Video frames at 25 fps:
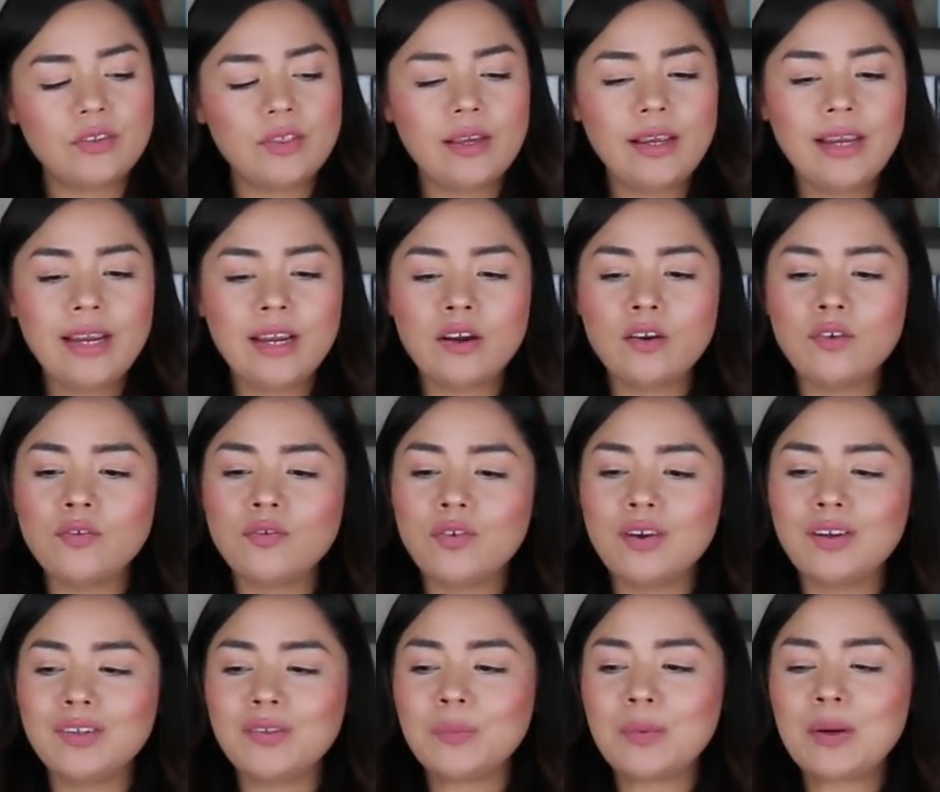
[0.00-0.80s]
The
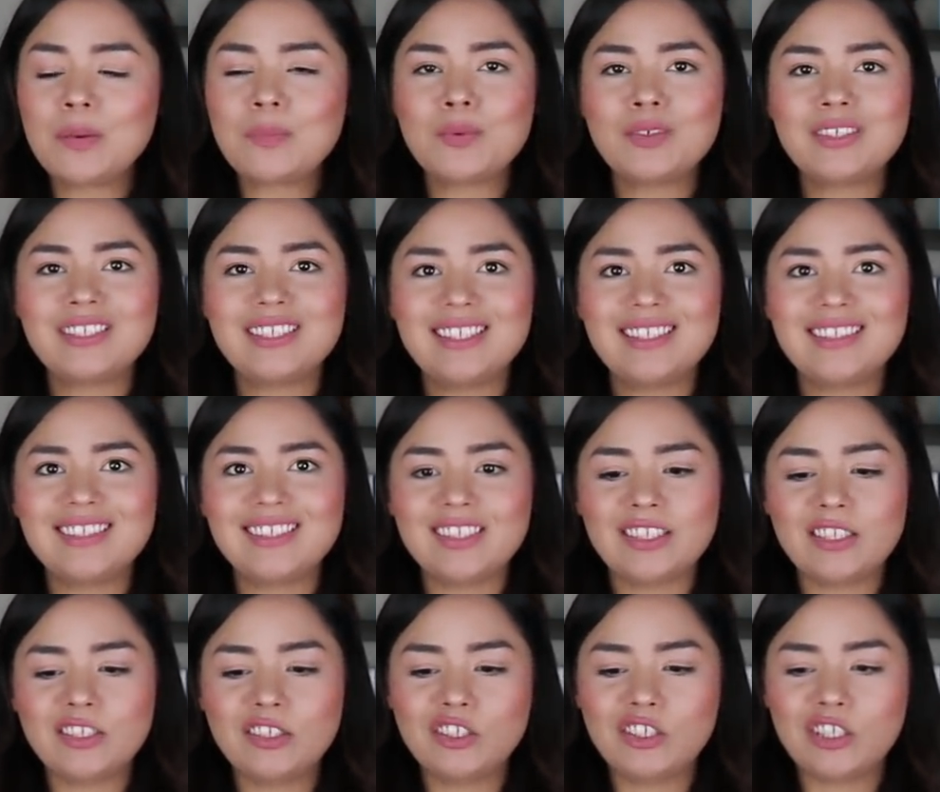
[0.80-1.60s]
Hierophant represents
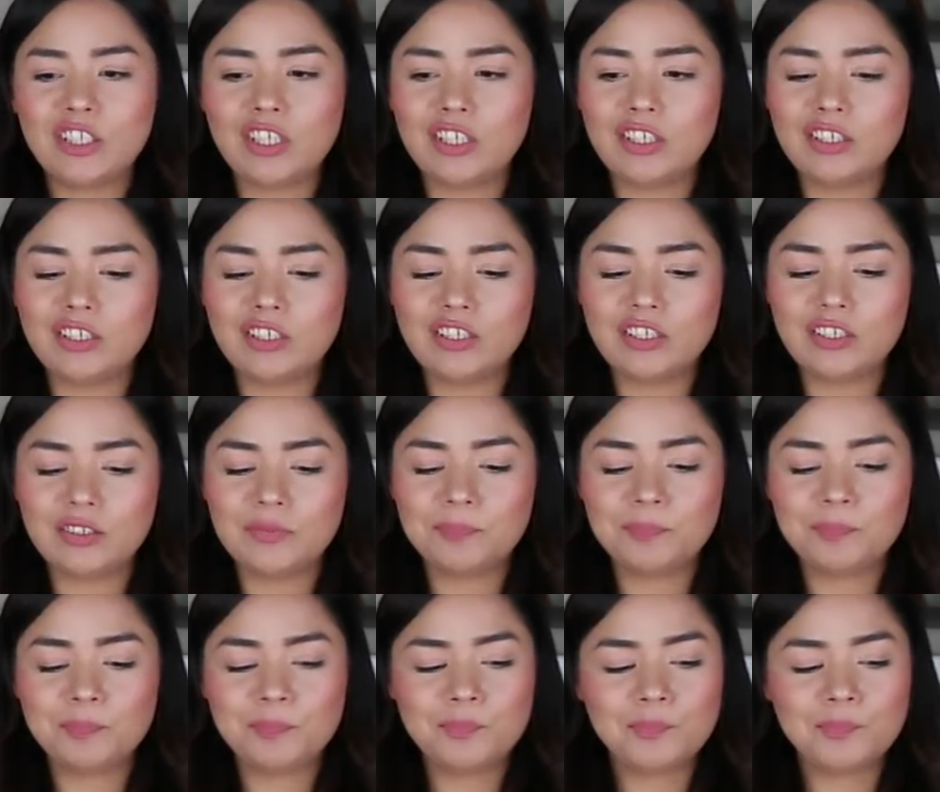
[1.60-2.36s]
the church.